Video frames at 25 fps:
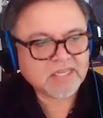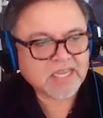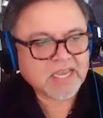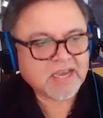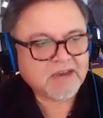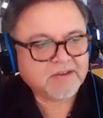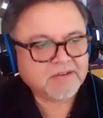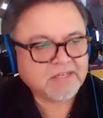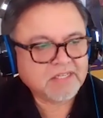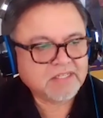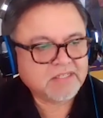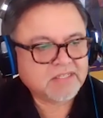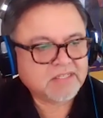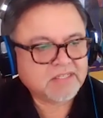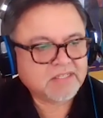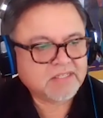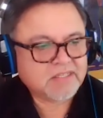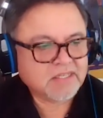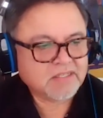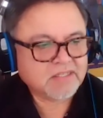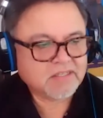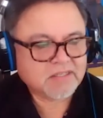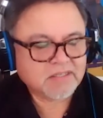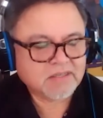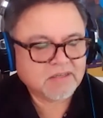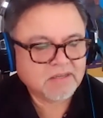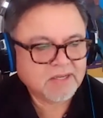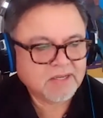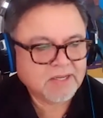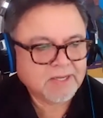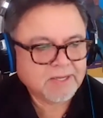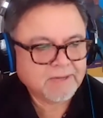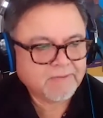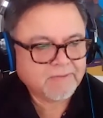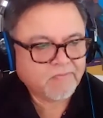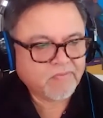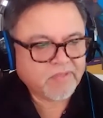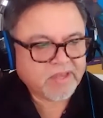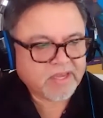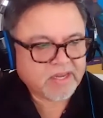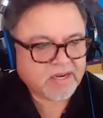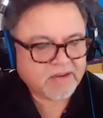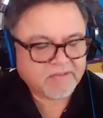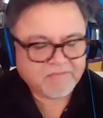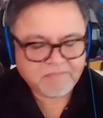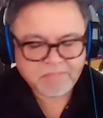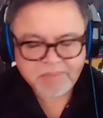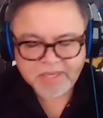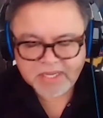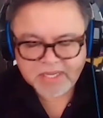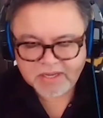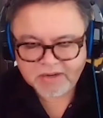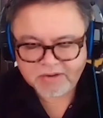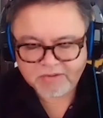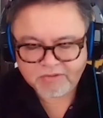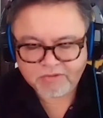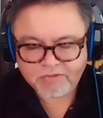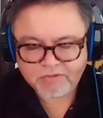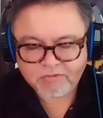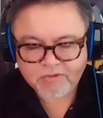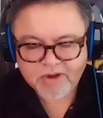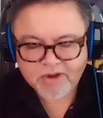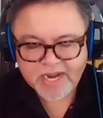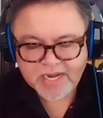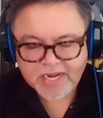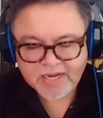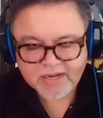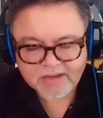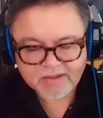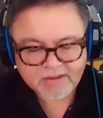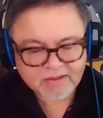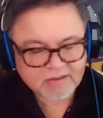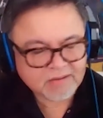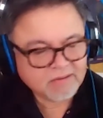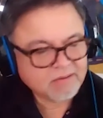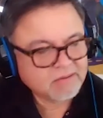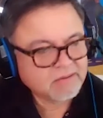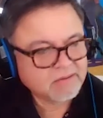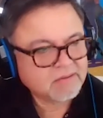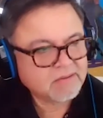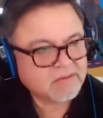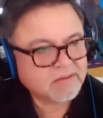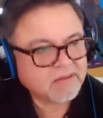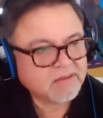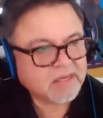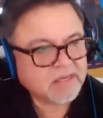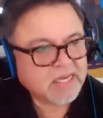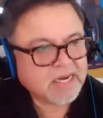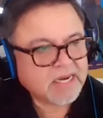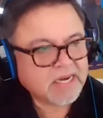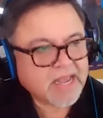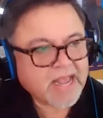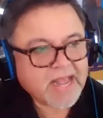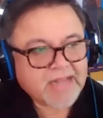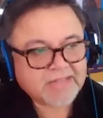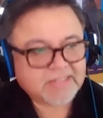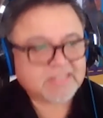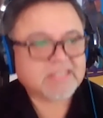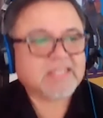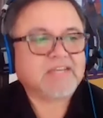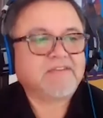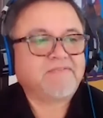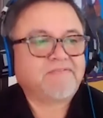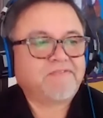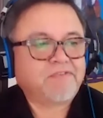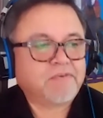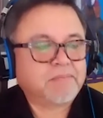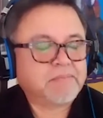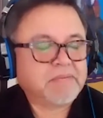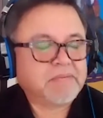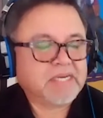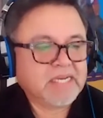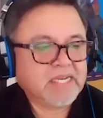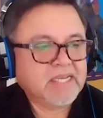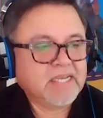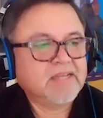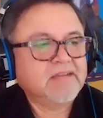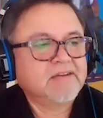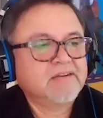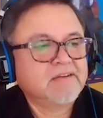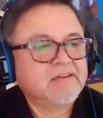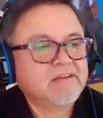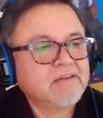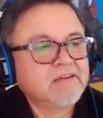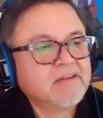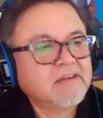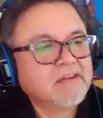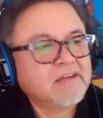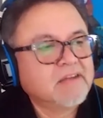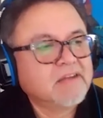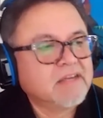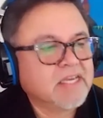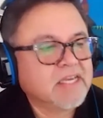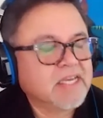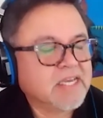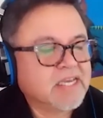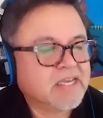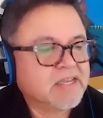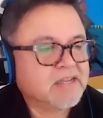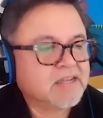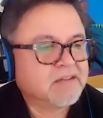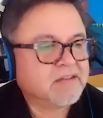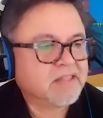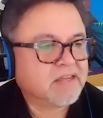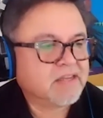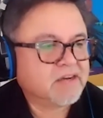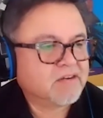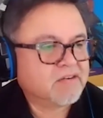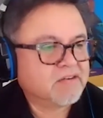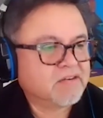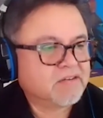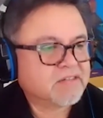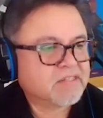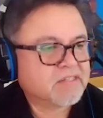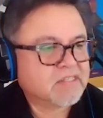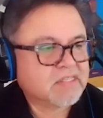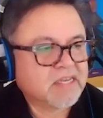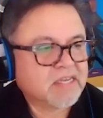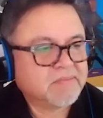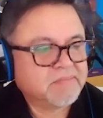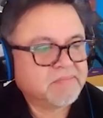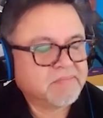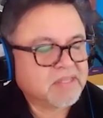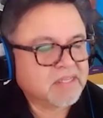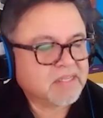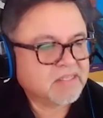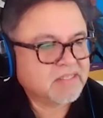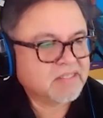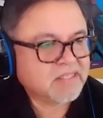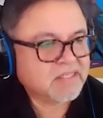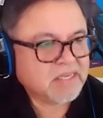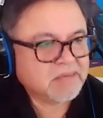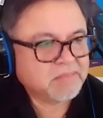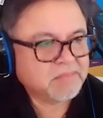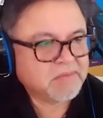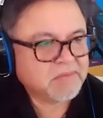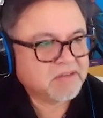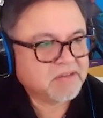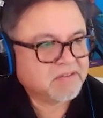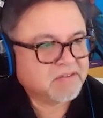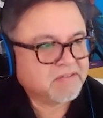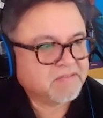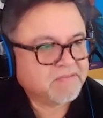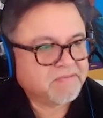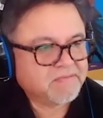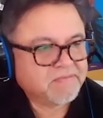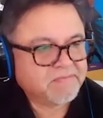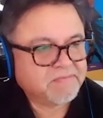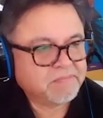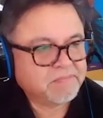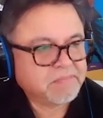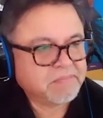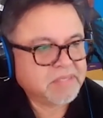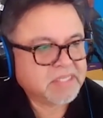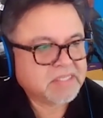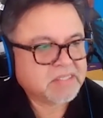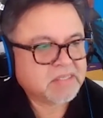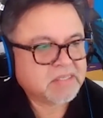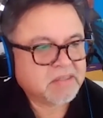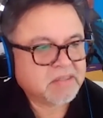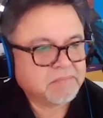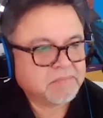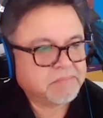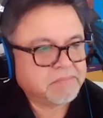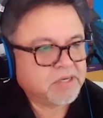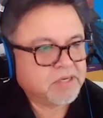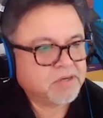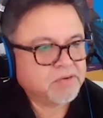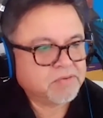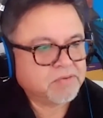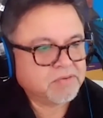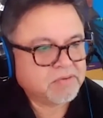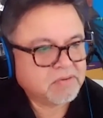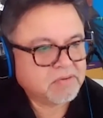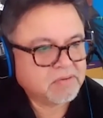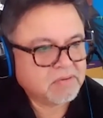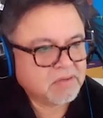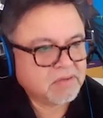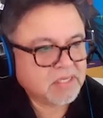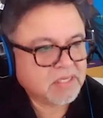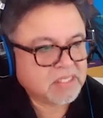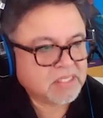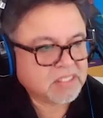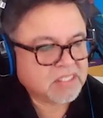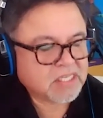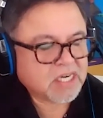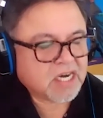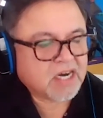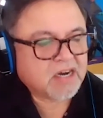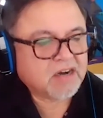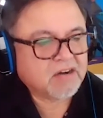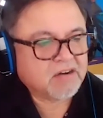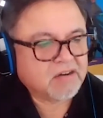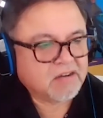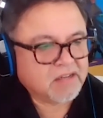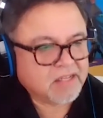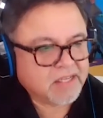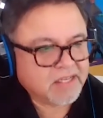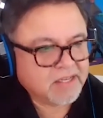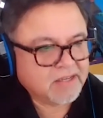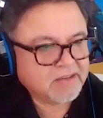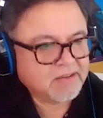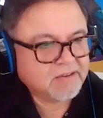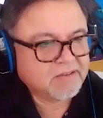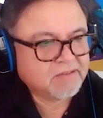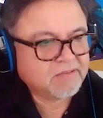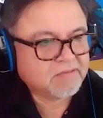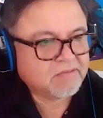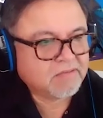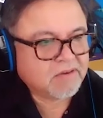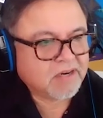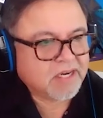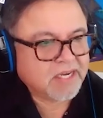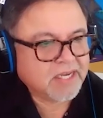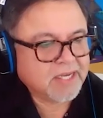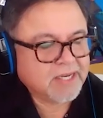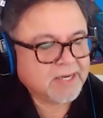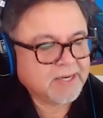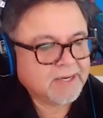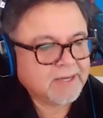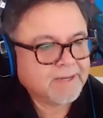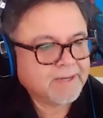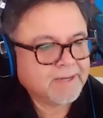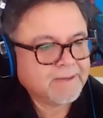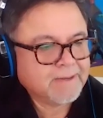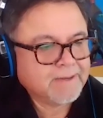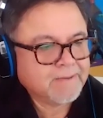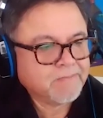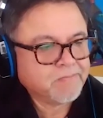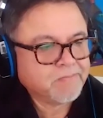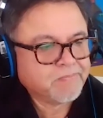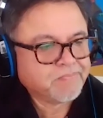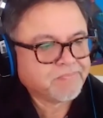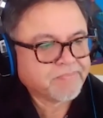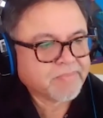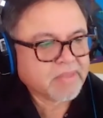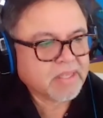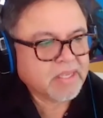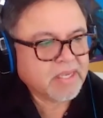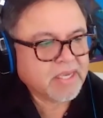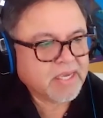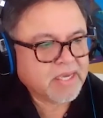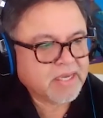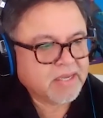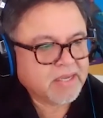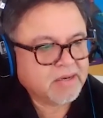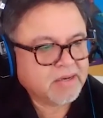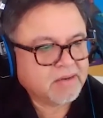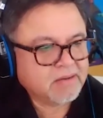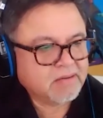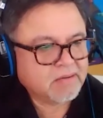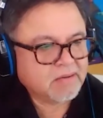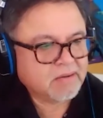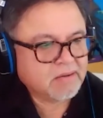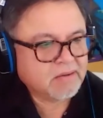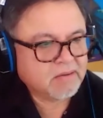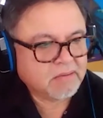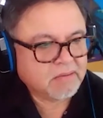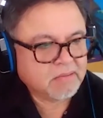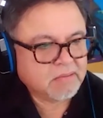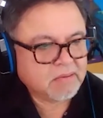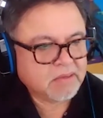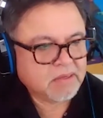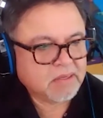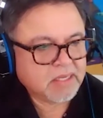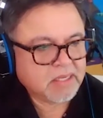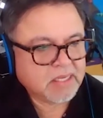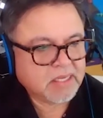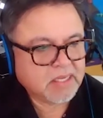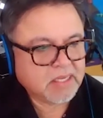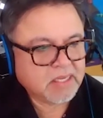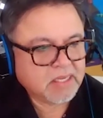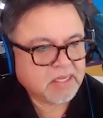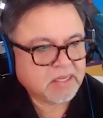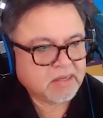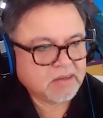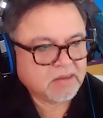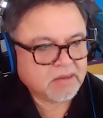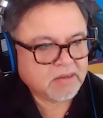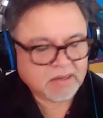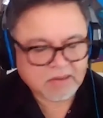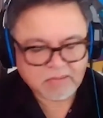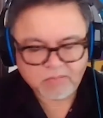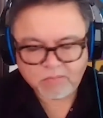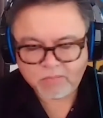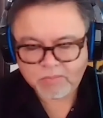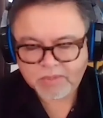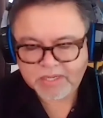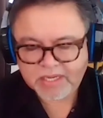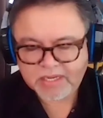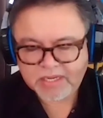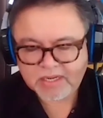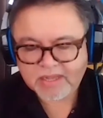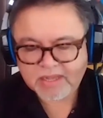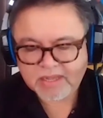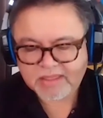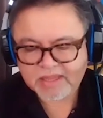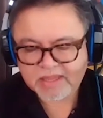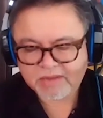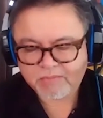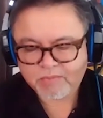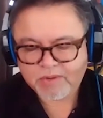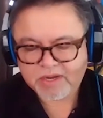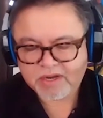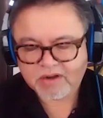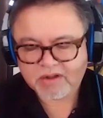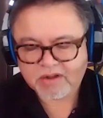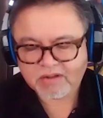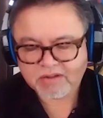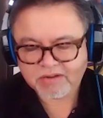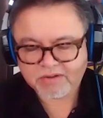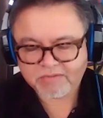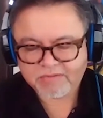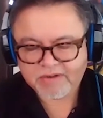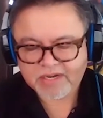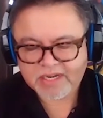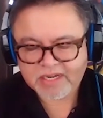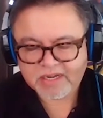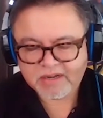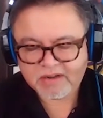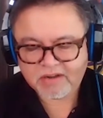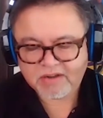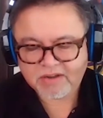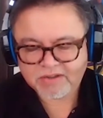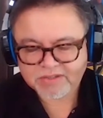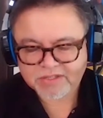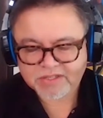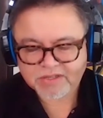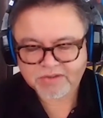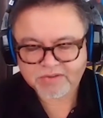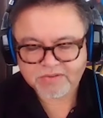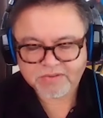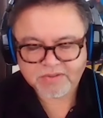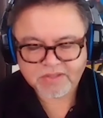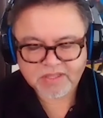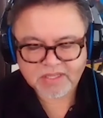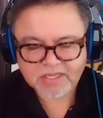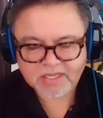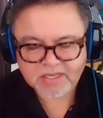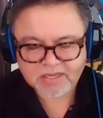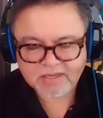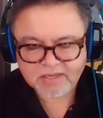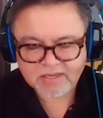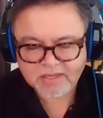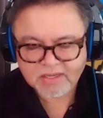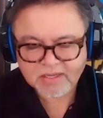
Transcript: counties, cities that have been great at asking for money. And there are some that seem to have missed the boat entirely, right? And I think we'd all agree also that